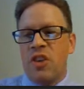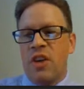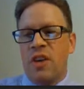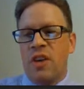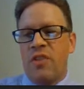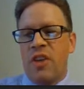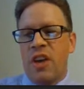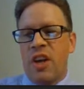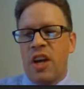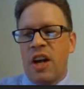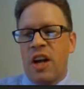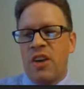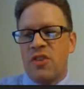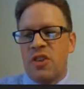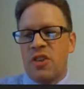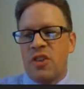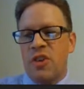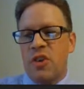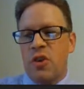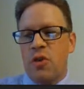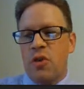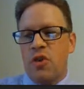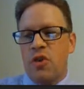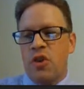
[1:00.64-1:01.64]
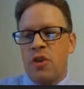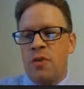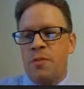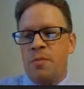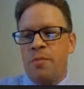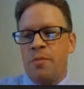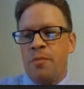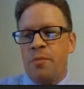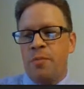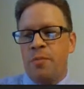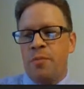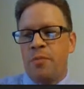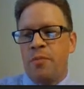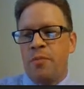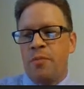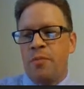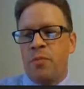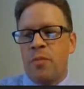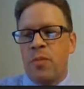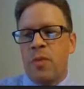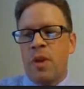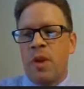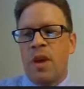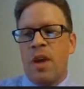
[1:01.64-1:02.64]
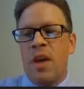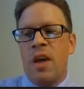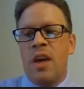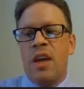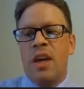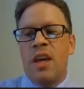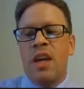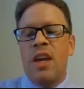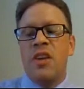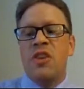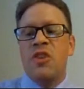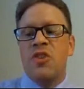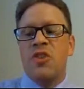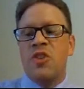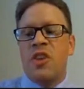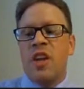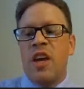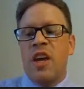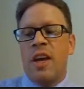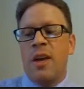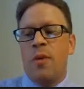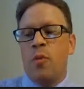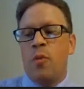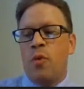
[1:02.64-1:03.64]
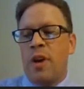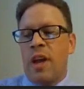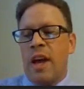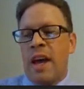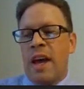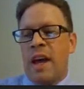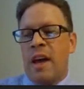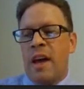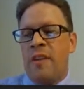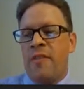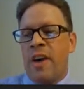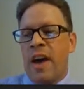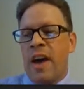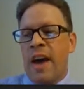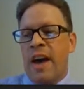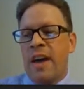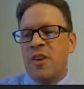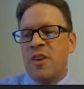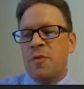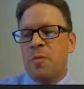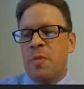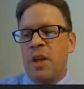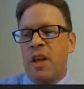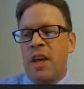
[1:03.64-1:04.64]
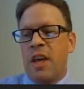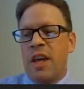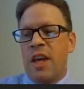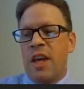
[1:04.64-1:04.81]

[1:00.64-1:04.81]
of the Constitution, each state would have as many